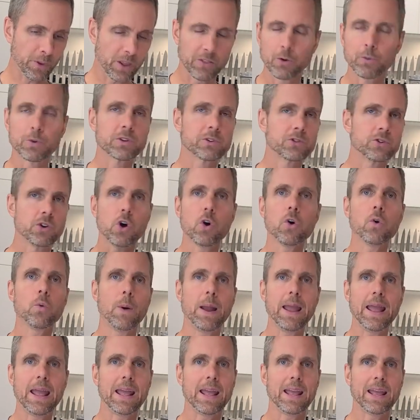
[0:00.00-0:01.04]
There was no
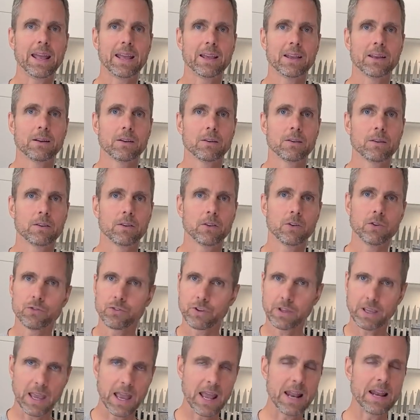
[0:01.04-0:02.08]
way
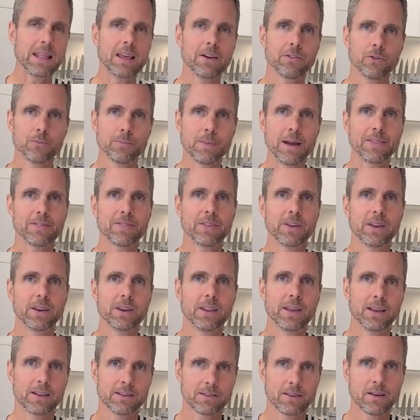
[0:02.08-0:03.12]
using any other
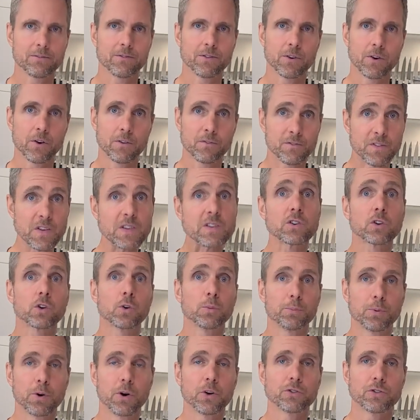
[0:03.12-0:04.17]
method except for a
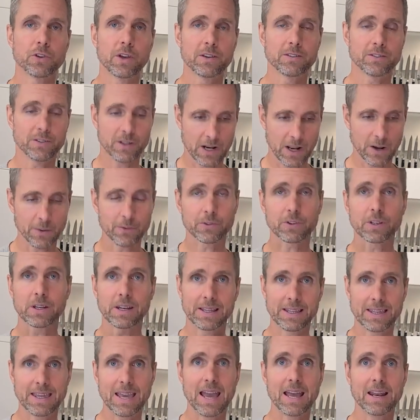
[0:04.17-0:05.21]
physical process that I was
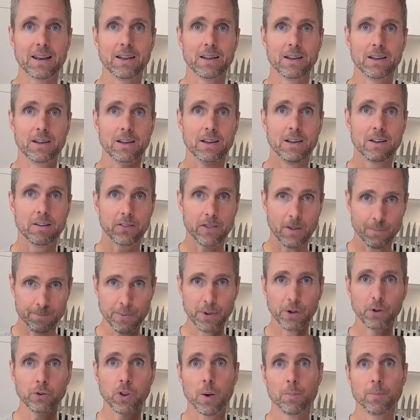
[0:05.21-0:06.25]
gonna get the
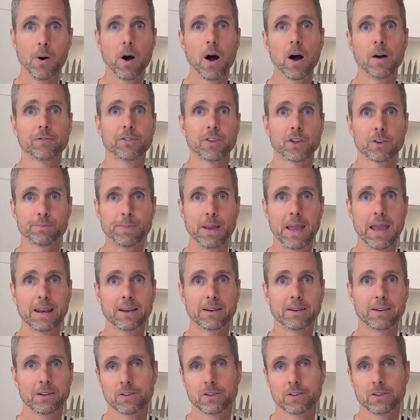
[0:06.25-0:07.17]
buildup off this pan.